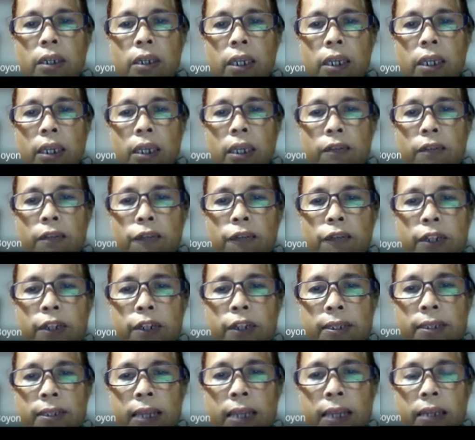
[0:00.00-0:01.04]
a
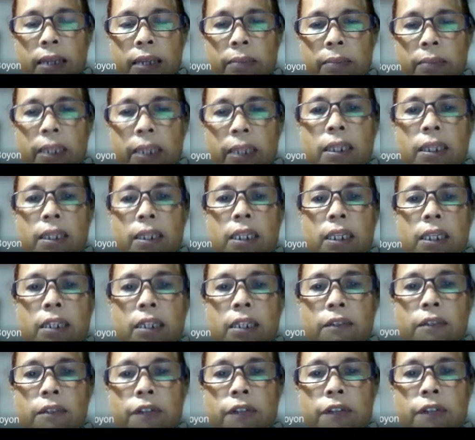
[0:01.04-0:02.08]
first element in
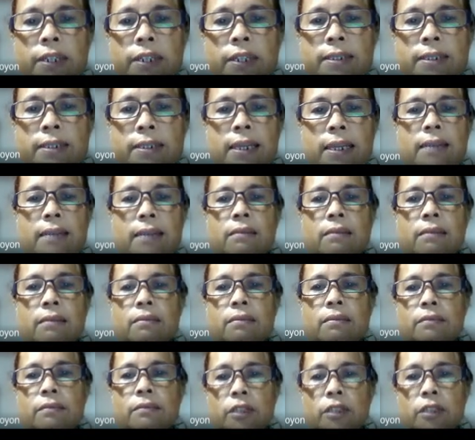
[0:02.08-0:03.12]
the first set,
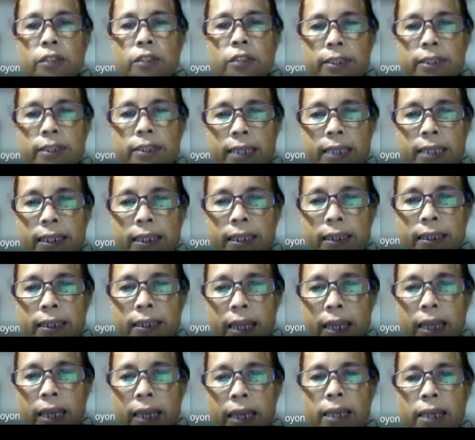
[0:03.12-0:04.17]
or set
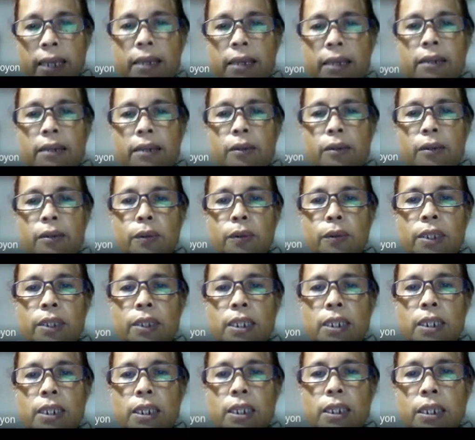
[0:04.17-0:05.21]
A, noted
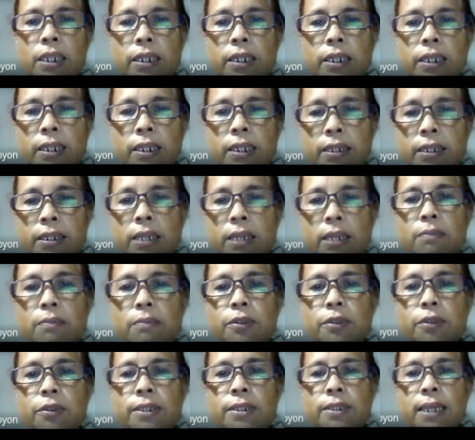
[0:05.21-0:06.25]
in here as
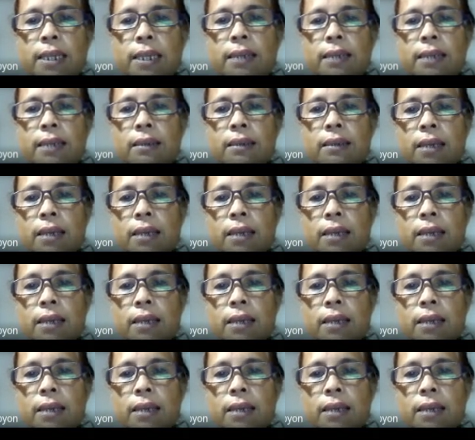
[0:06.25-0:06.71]
input set,